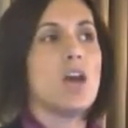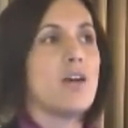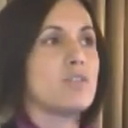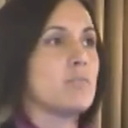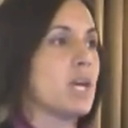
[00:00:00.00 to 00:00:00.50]
you
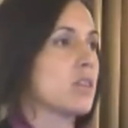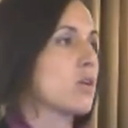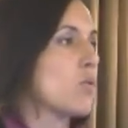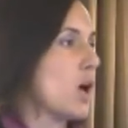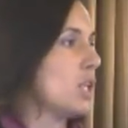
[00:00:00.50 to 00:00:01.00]
have to make the
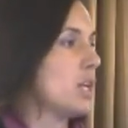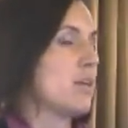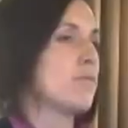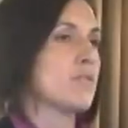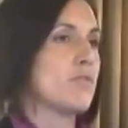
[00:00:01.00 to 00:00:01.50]

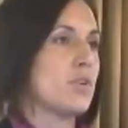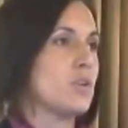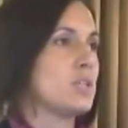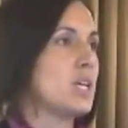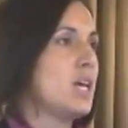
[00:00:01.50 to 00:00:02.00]
quality of the
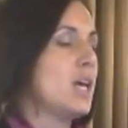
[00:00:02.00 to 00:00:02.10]
food